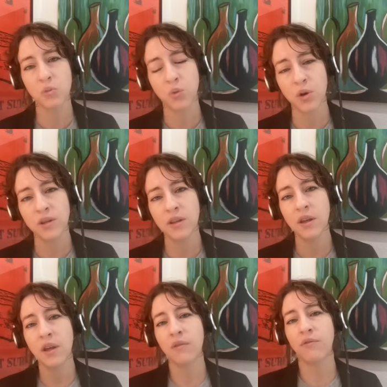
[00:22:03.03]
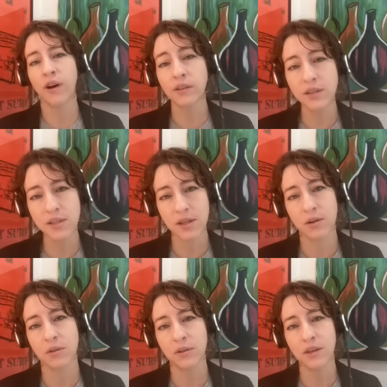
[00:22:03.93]
Wood
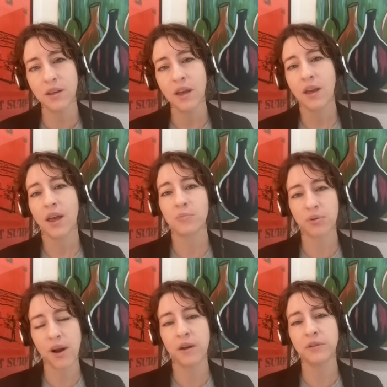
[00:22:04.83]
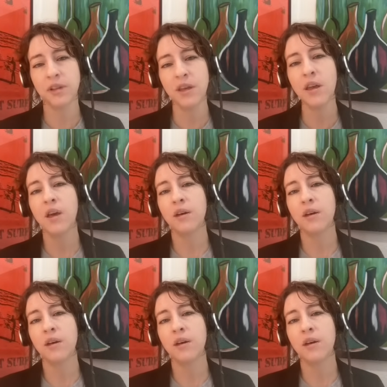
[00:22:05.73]
voluntarily and proudly